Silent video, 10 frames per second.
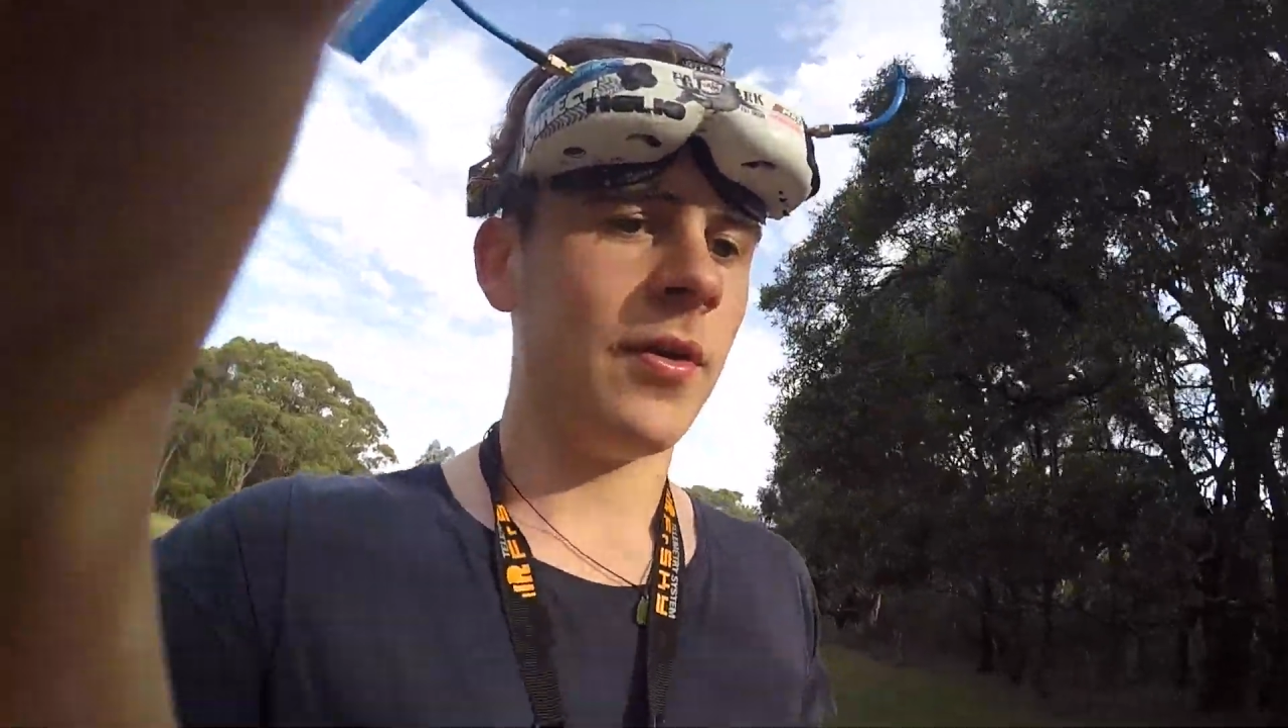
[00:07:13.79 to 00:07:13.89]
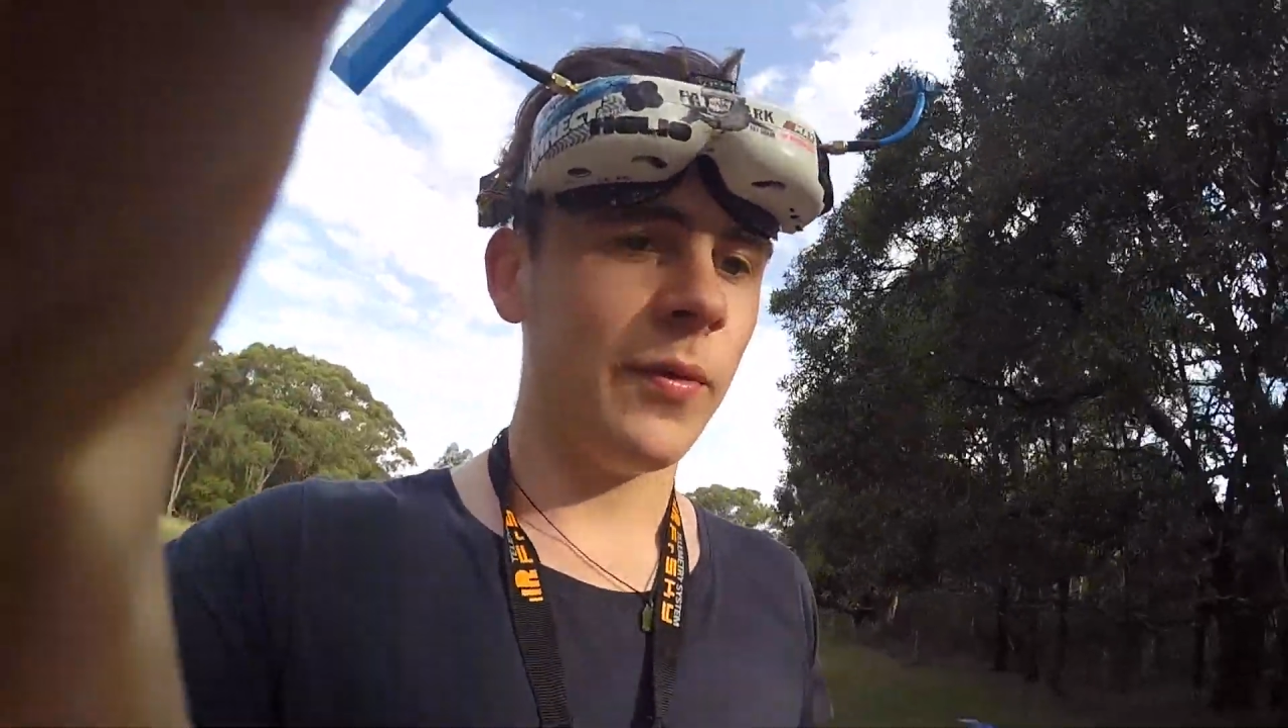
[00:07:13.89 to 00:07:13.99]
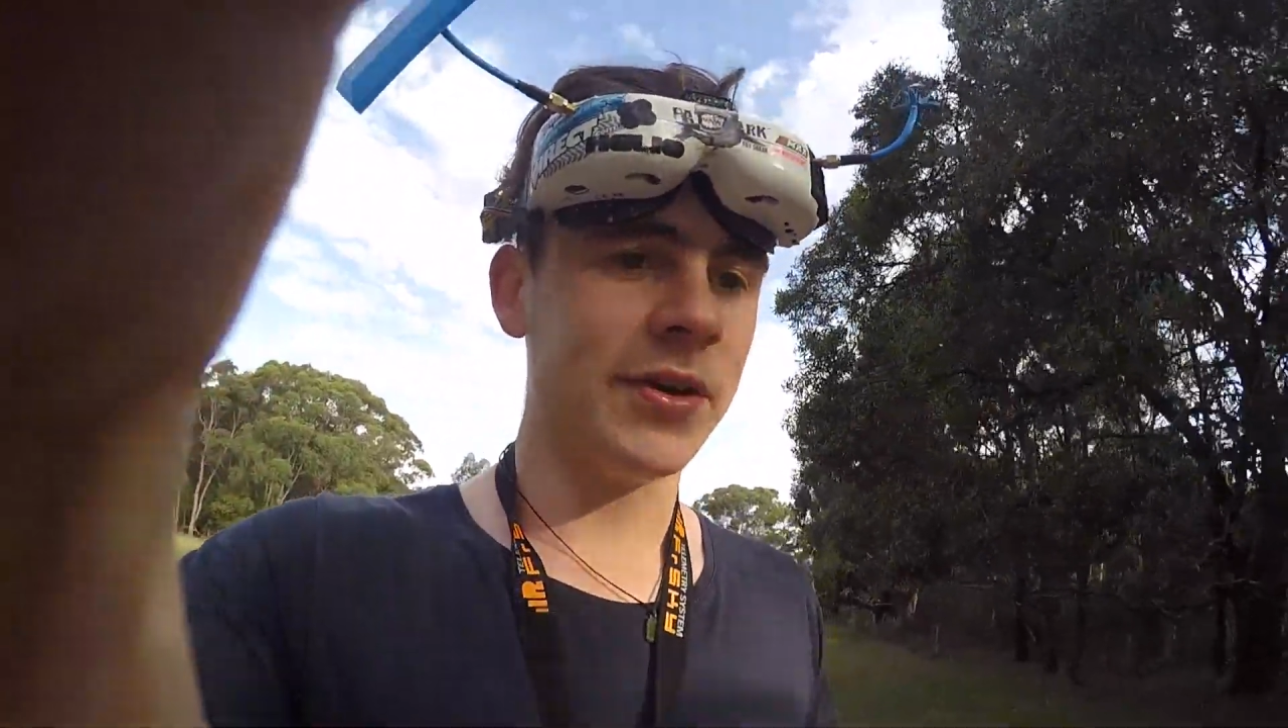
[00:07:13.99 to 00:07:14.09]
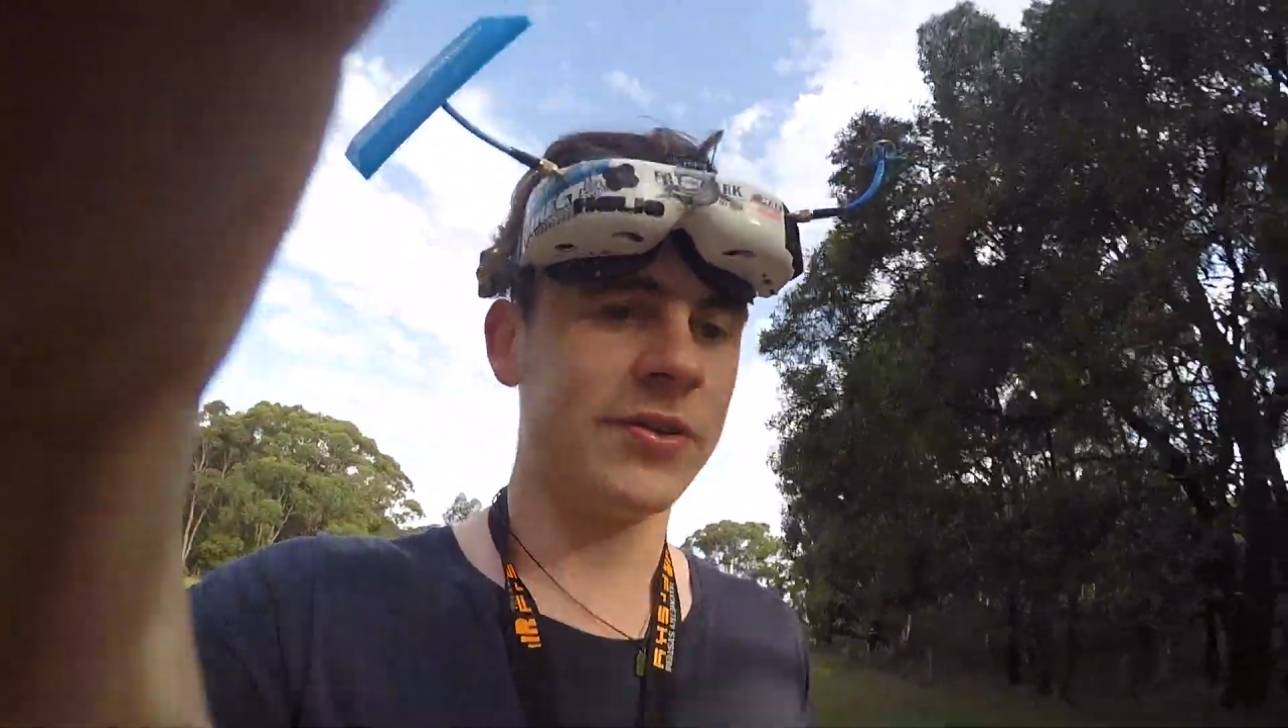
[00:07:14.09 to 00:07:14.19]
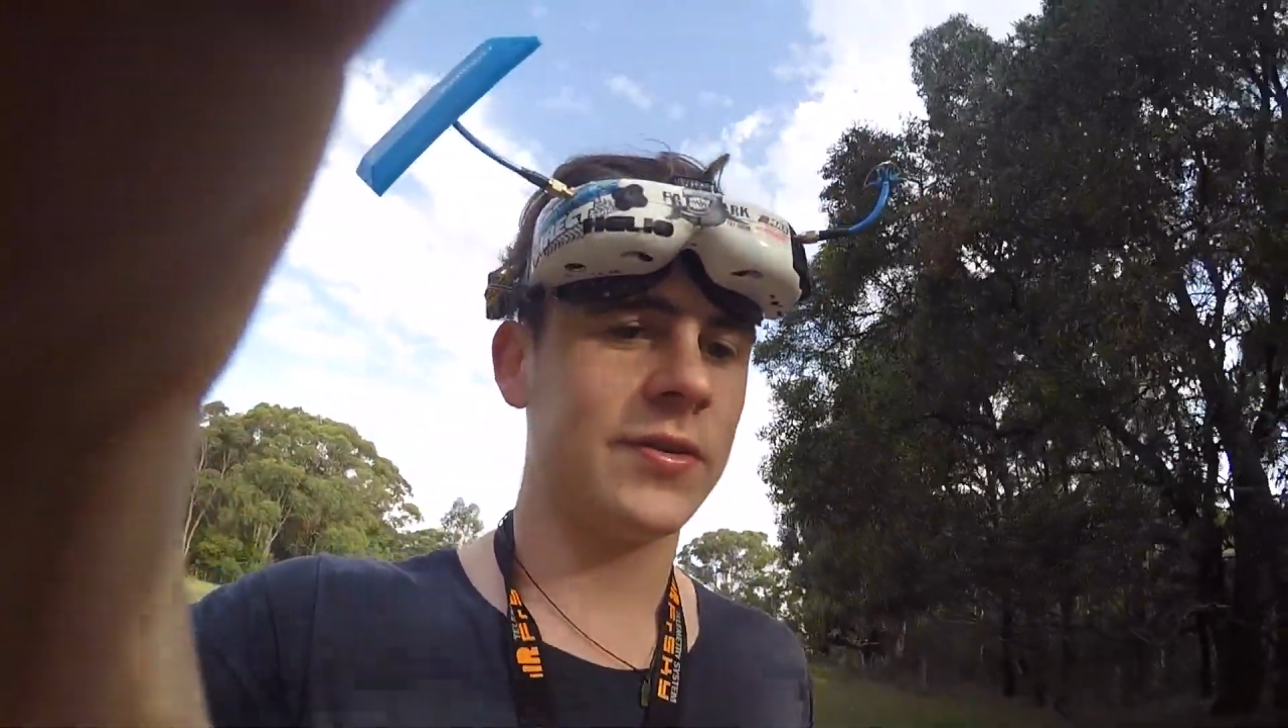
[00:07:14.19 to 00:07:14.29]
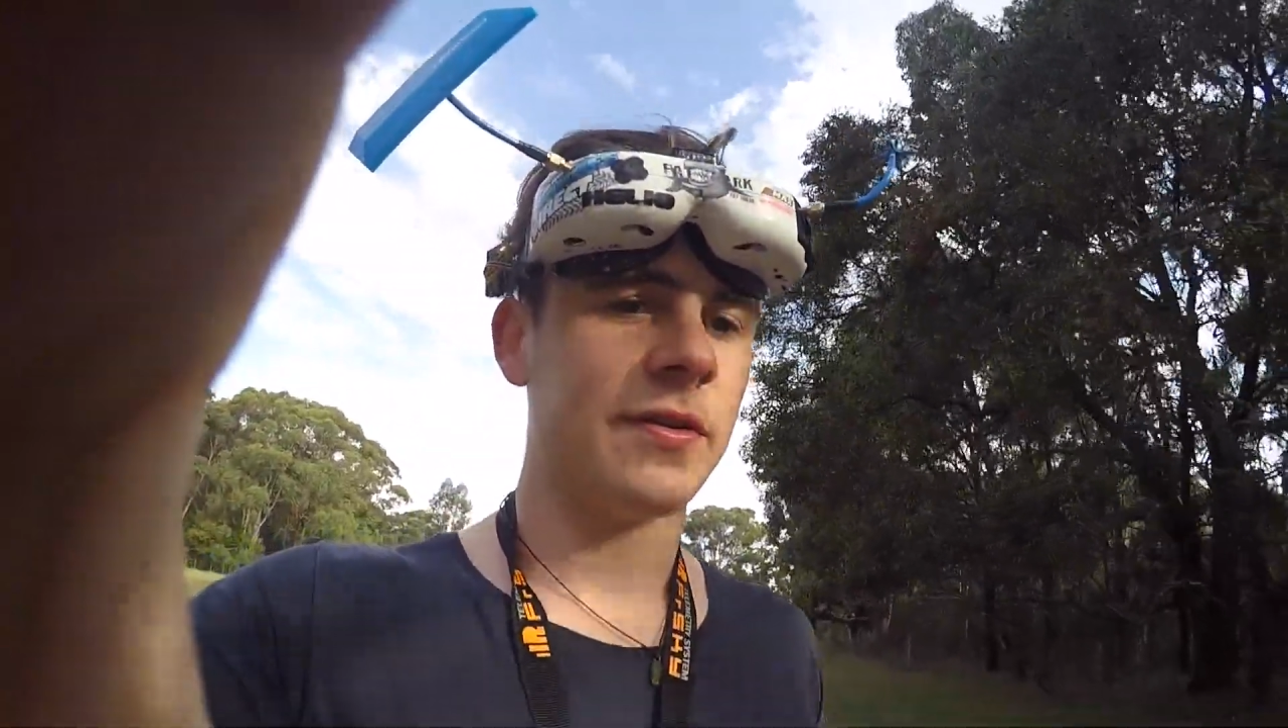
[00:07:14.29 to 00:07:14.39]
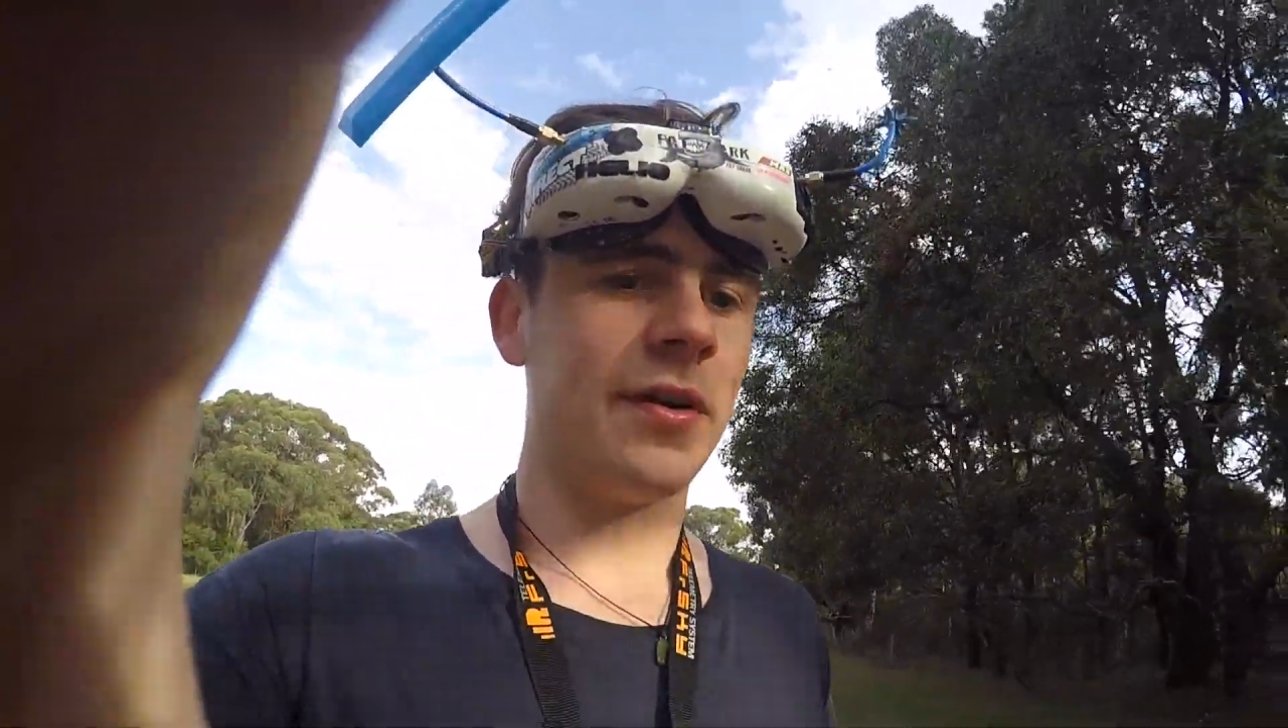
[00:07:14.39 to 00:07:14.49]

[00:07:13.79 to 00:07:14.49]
which